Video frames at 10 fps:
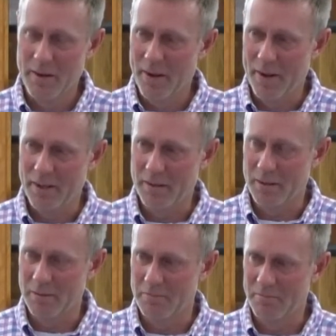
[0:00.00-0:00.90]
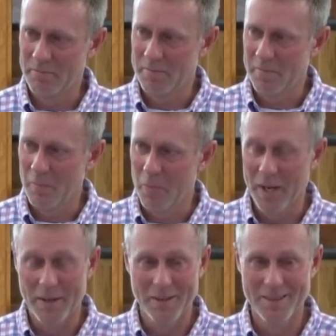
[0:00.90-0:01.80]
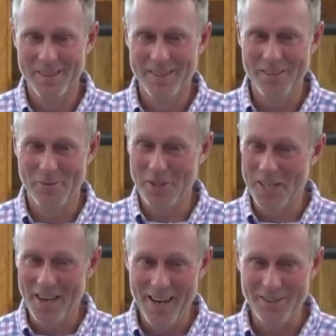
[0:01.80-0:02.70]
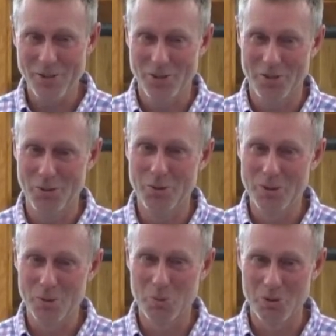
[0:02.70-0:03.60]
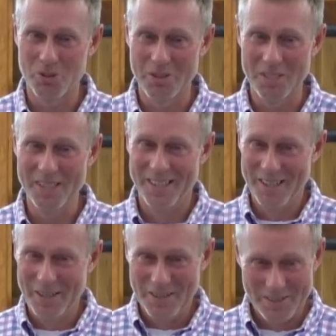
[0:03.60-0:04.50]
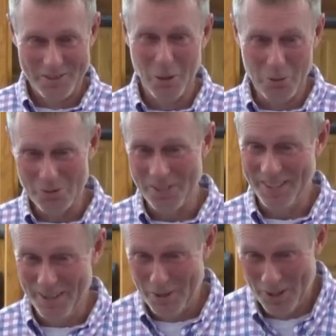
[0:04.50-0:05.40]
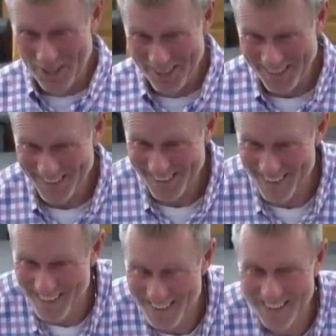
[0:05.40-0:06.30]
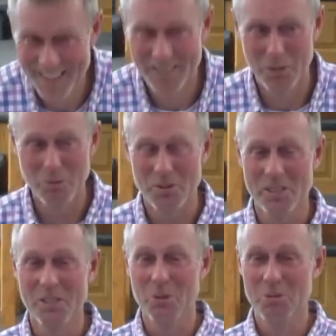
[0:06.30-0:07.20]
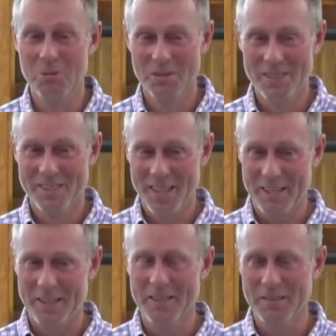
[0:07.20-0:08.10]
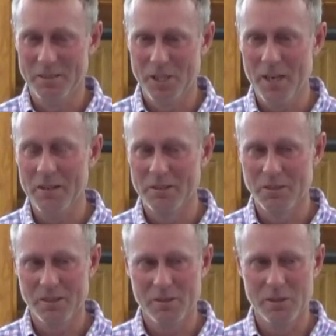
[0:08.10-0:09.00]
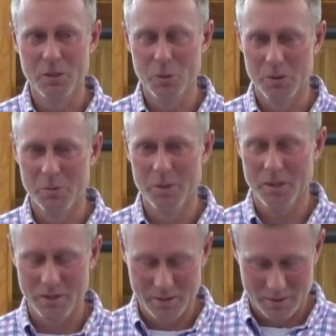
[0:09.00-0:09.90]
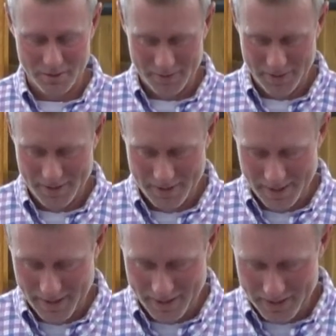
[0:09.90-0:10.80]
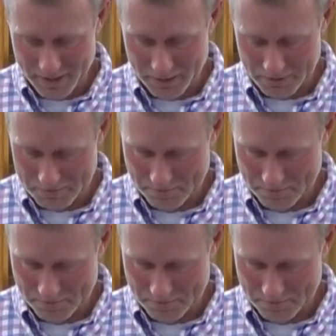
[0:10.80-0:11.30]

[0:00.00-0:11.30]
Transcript: And, man, if you get asked to do this one Sunday, don't say no. Don't say no. Take the challenge to do it because it'll